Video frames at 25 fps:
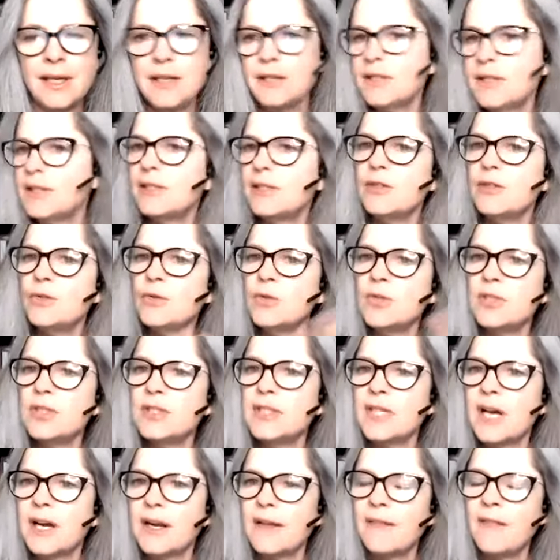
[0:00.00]
It's still
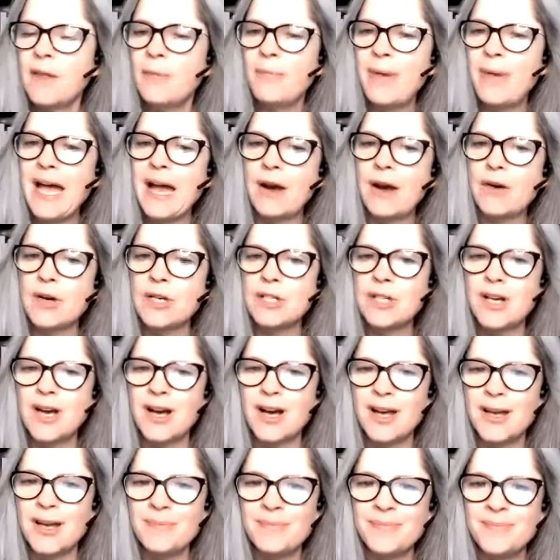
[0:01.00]
stuck in the
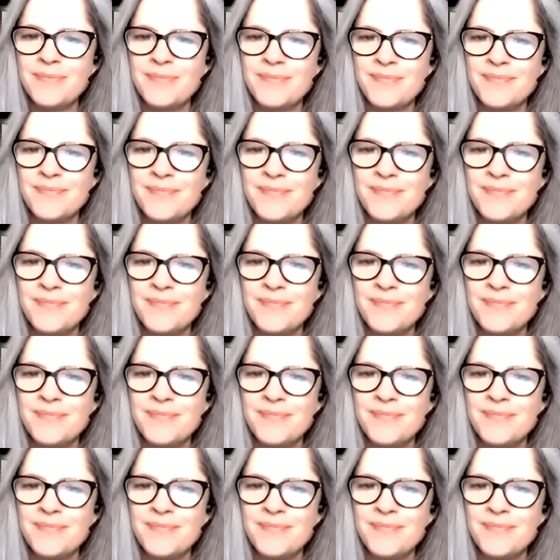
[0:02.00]
paradigm